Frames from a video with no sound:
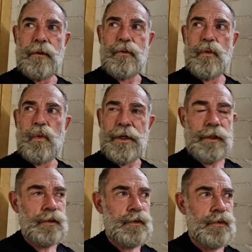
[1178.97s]
the
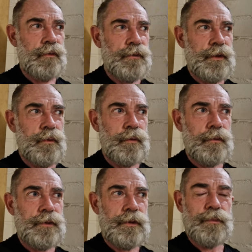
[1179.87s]
weirdness of it
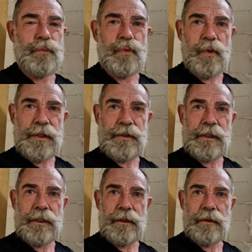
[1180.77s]
all, the
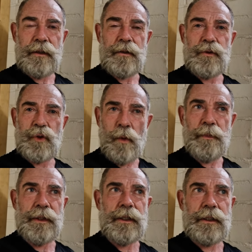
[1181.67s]
depressing...
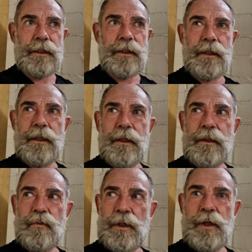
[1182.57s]
topic
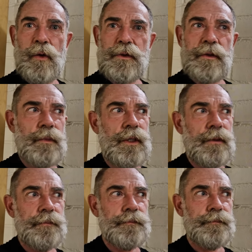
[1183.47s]
really got to me.